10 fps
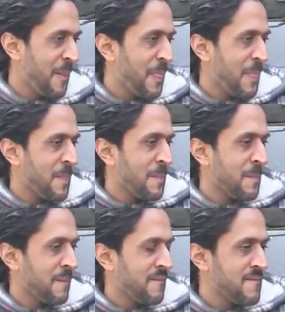
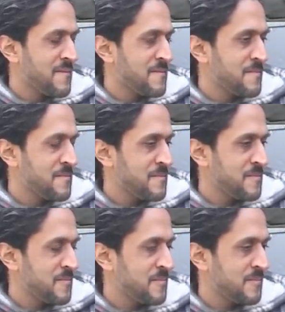
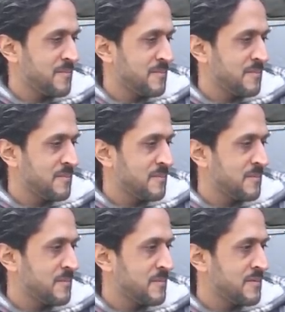
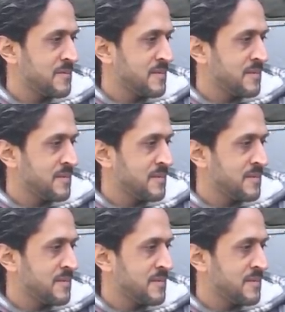(silent)